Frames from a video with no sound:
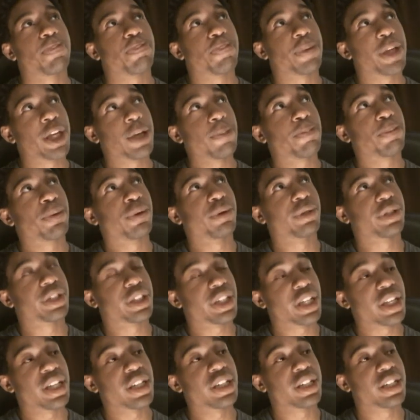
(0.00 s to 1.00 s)
people
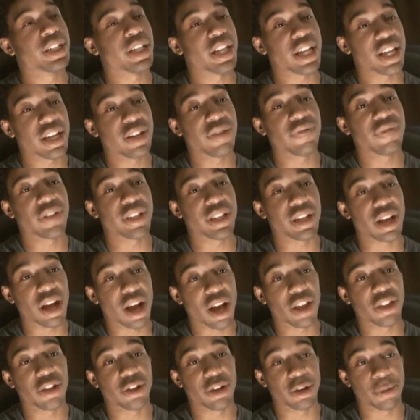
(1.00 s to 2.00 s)
tend to envy
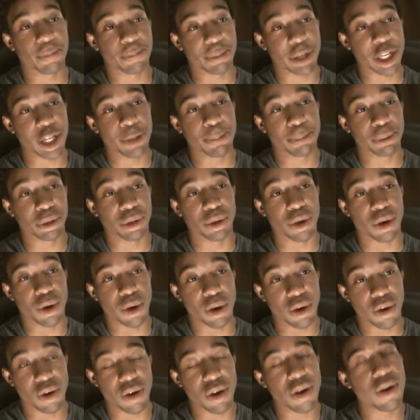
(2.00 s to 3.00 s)
other people
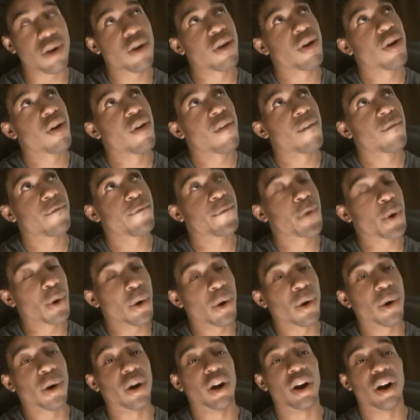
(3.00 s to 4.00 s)

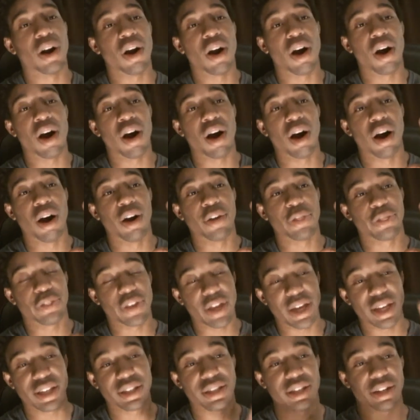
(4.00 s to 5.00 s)
for are
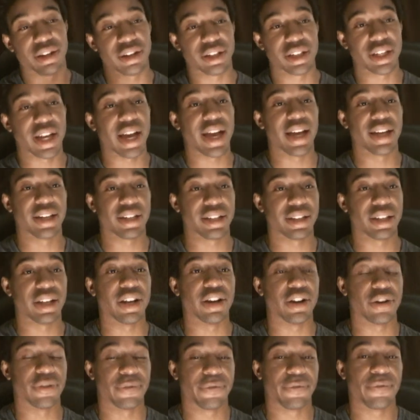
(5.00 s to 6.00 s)
things that are tied to
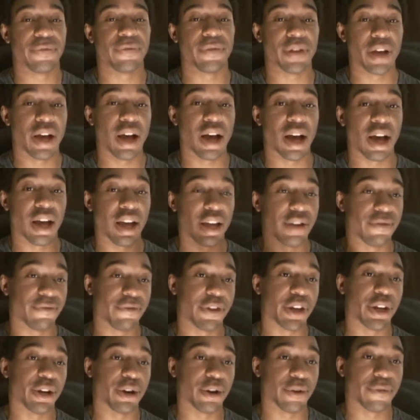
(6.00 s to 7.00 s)
their
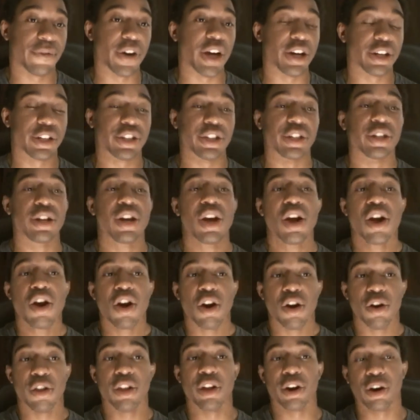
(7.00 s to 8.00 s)
inferior function,
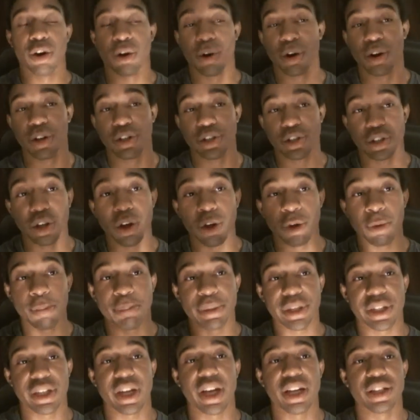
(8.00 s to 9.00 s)
or that are a result
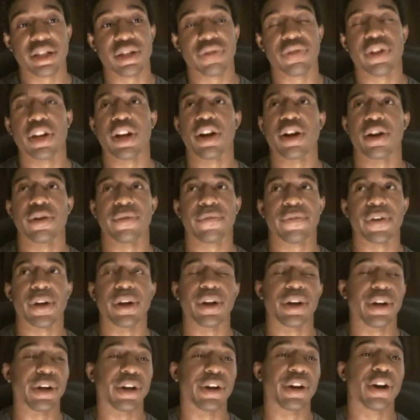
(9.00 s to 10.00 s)
because of their
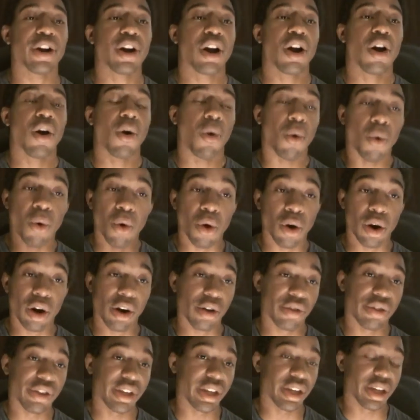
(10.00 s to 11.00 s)
inferior,
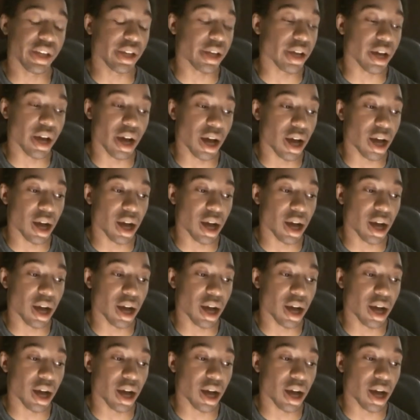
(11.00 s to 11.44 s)
or the